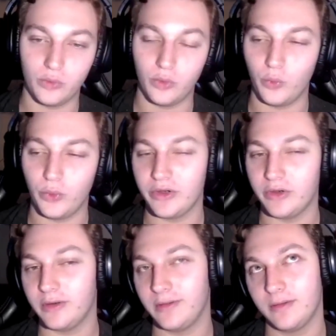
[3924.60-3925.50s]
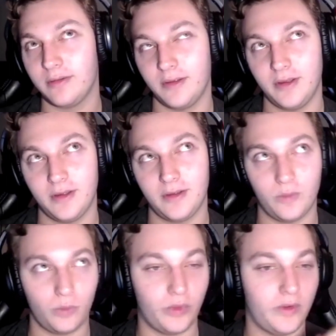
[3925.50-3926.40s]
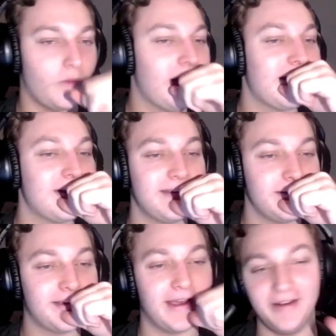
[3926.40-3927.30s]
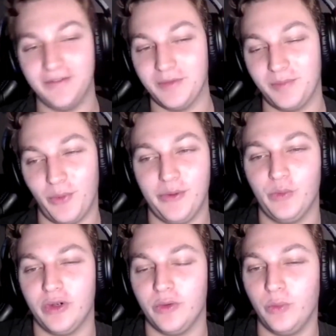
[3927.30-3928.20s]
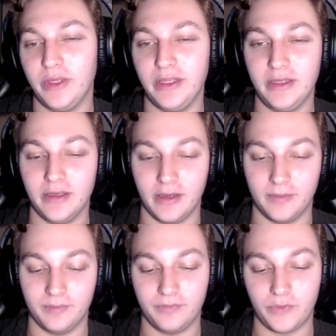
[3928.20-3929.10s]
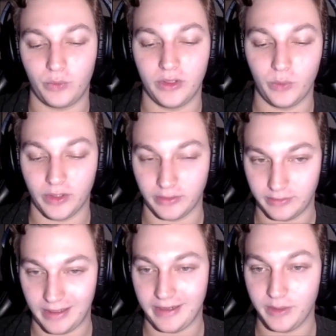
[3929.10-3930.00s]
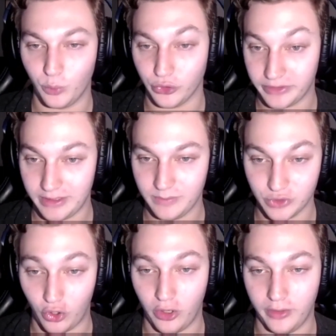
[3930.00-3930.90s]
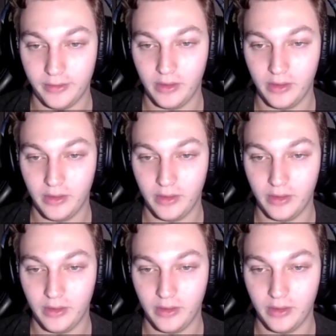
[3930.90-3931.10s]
we're at kind of a point where we don't really want to take any more teams on.